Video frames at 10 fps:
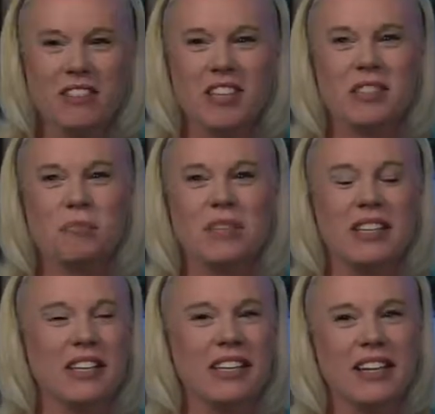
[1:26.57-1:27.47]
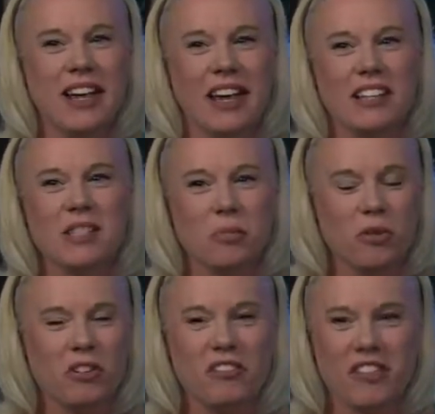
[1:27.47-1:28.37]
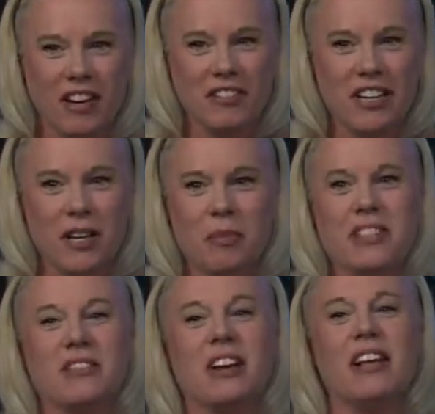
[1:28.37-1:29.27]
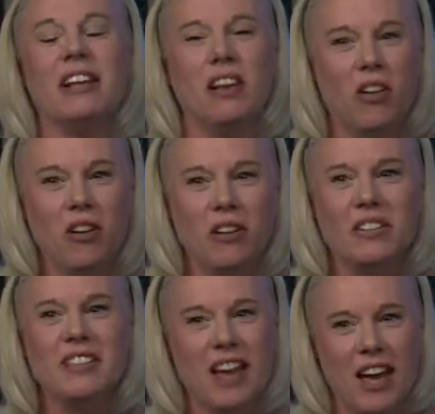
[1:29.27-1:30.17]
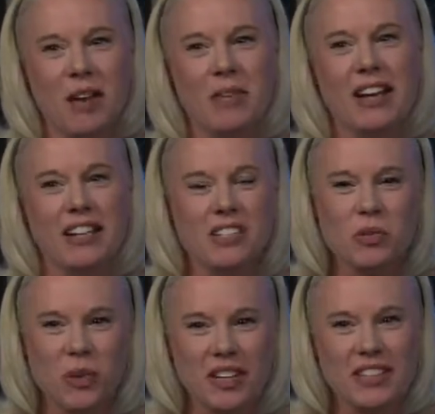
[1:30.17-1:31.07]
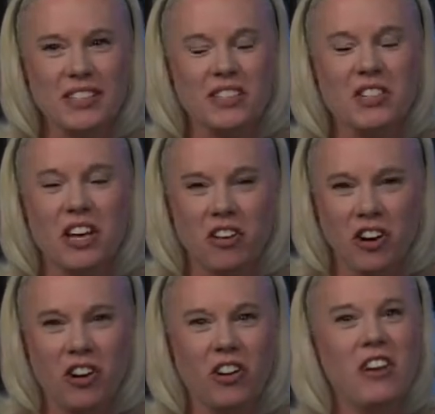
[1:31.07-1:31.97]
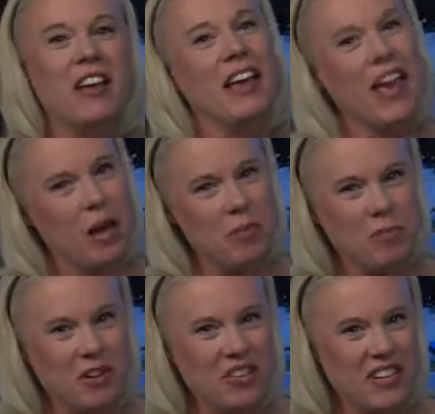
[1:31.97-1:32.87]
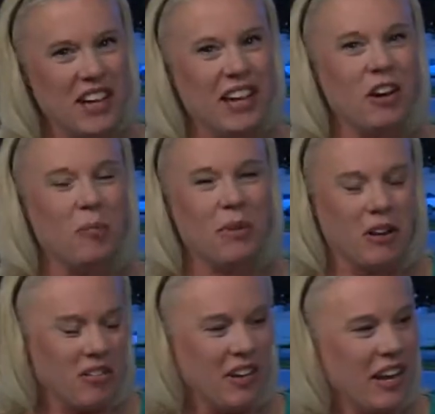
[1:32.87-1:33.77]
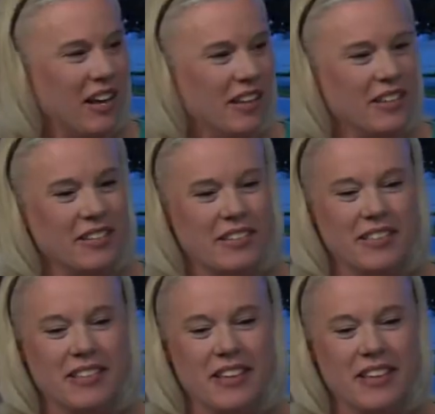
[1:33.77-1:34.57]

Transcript: has been a supporter of Life Dynamics for a long time, and I just wanted to tell her happy birthday. Her birthday is